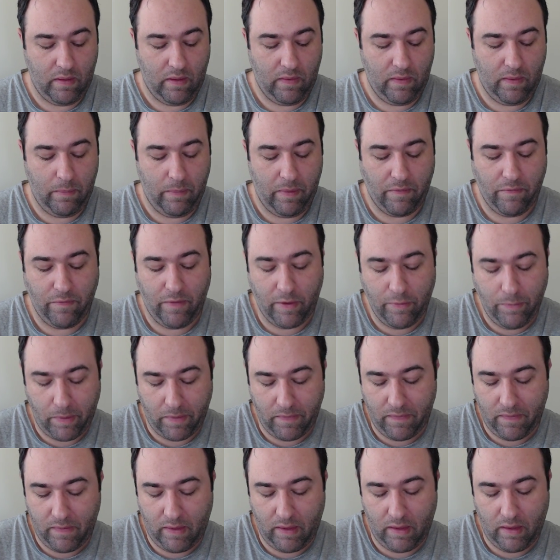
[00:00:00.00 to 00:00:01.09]
And then we have a flashback
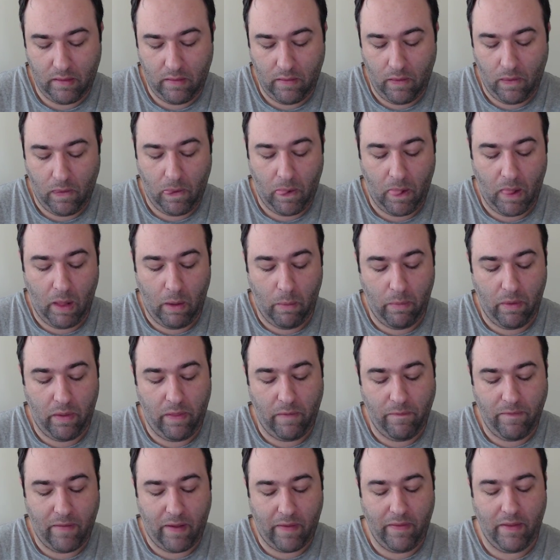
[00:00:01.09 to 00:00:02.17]
scene where they
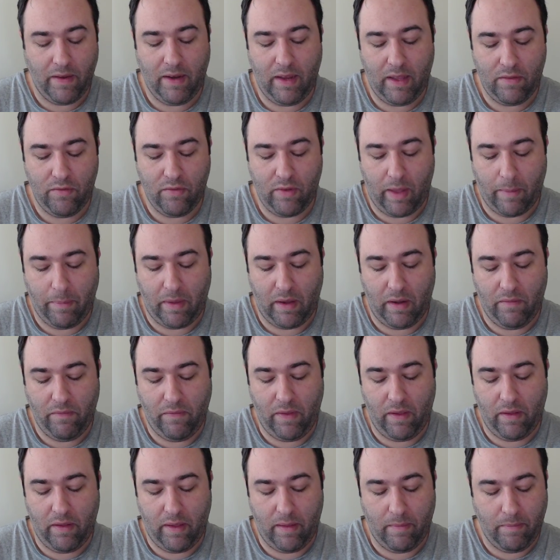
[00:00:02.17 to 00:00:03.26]
find the dead drop and
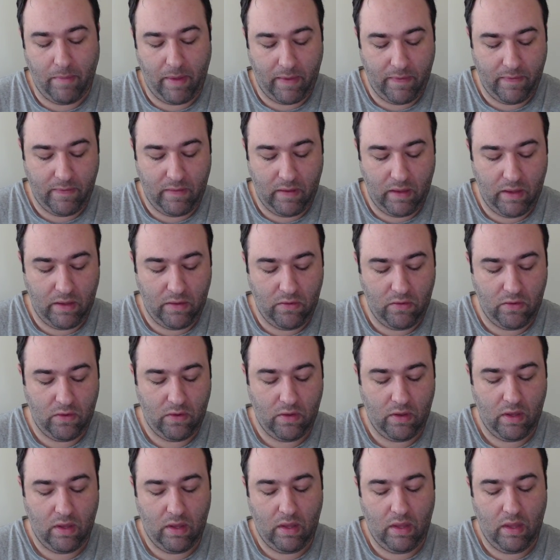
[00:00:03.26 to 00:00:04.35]
unveil a message.
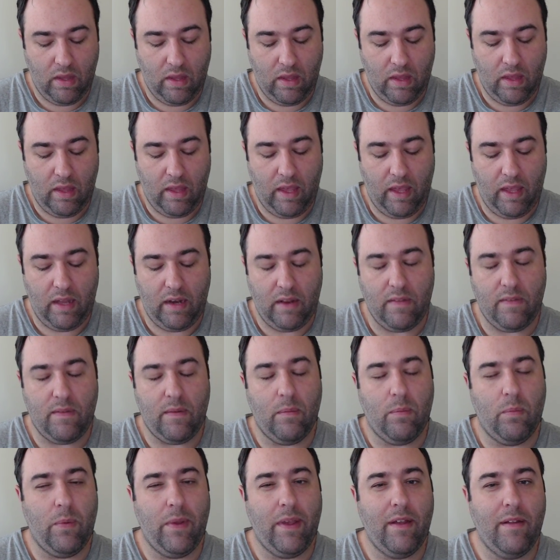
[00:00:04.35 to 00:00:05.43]
And it's a
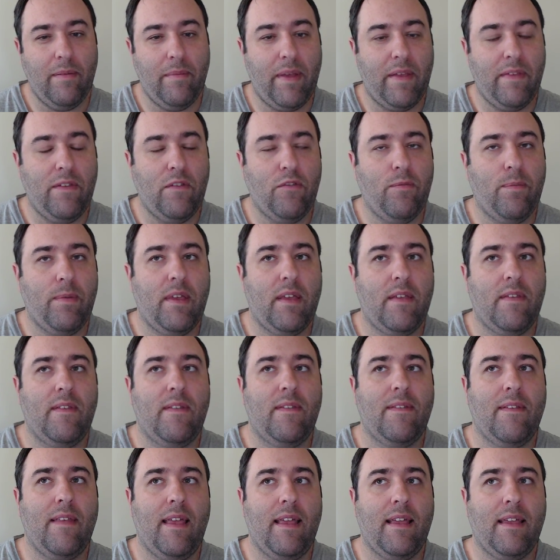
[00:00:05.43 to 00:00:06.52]
weird message because it's
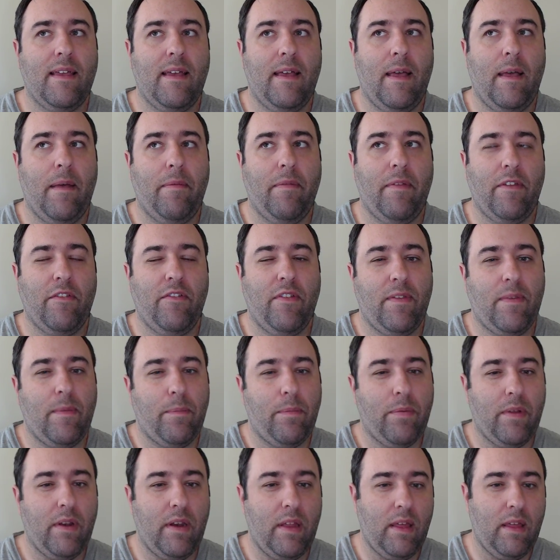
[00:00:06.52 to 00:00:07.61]
like, um, like just a
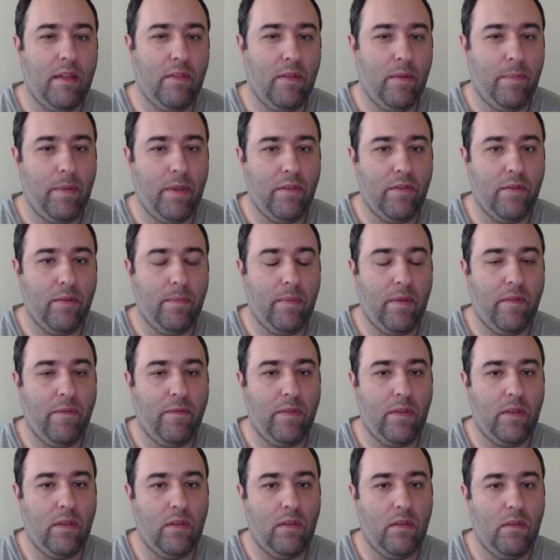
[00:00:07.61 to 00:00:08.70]
pretty little picture, but if
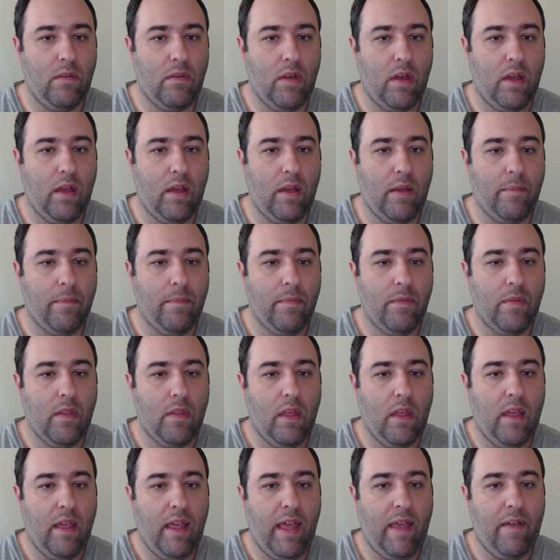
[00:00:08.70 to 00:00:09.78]
you um,
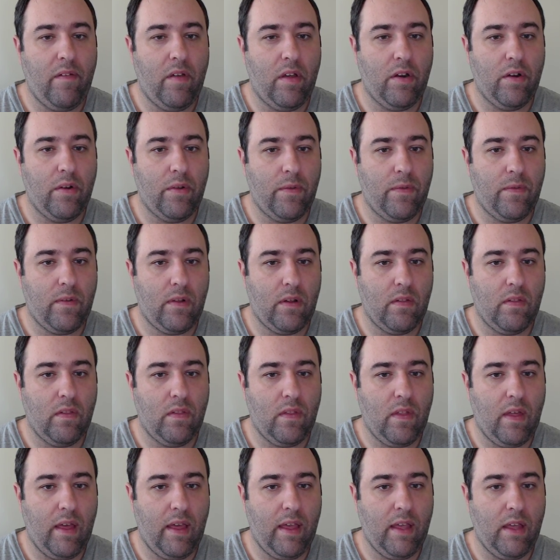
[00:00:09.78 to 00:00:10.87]
have it under a certain
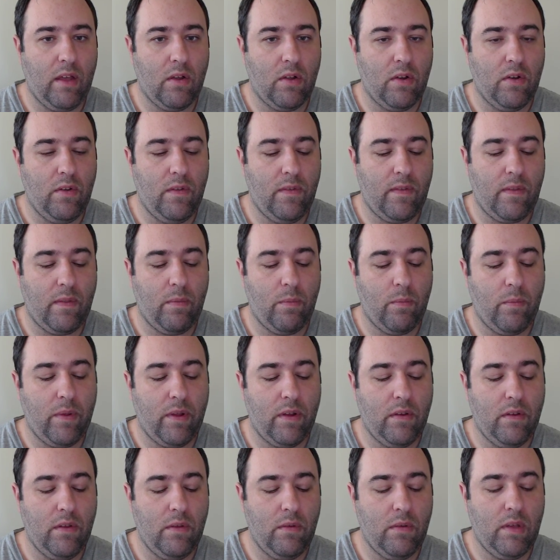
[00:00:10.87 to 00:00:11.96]
light or do something
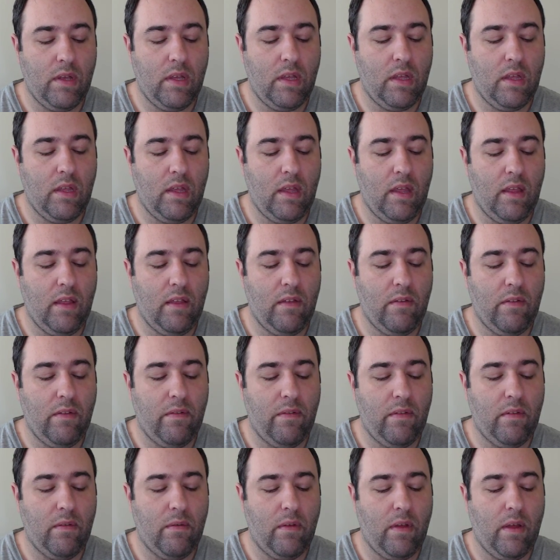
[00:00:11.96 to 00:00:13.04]
weird to it, it
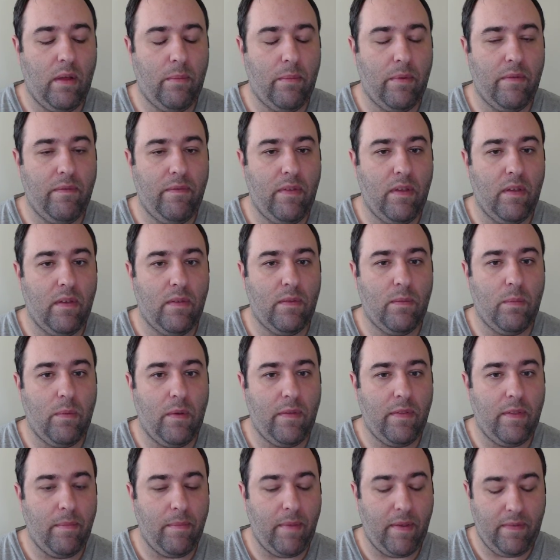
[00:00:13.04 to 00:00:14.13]
um, reveals what
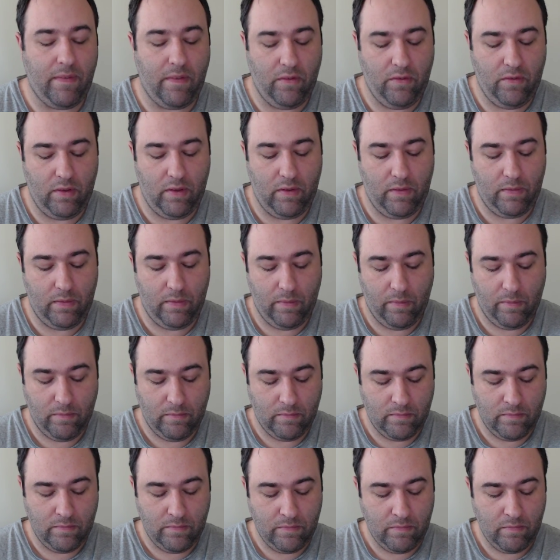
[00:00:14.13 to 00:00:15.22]
the message is.
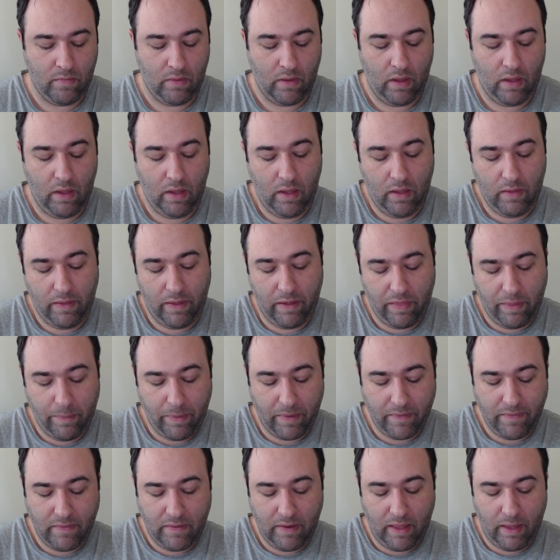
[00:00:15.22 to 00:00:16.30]
We have the
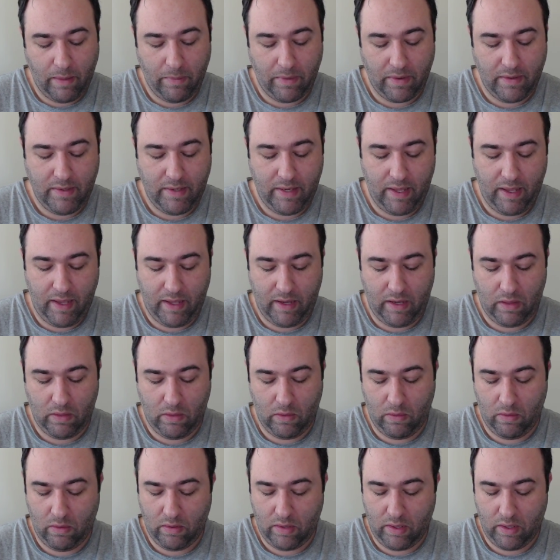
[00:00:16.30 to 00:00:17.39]
present day where Ted and
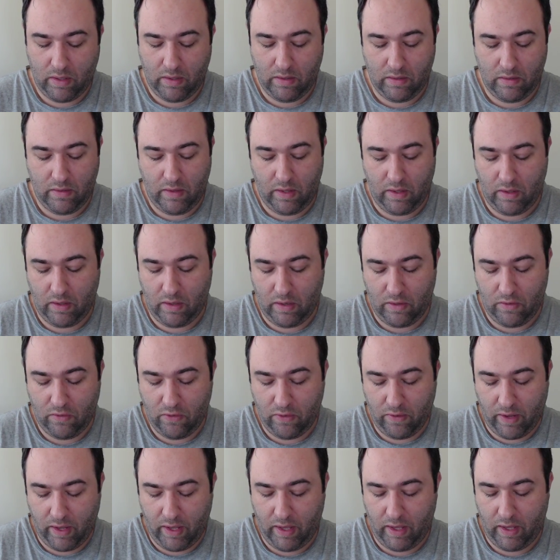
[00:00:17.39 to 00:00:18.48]
Laurel continue the
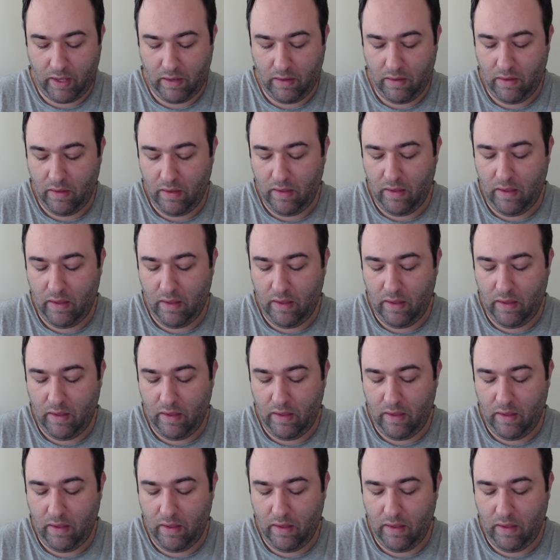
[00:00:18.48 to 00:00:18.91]
train.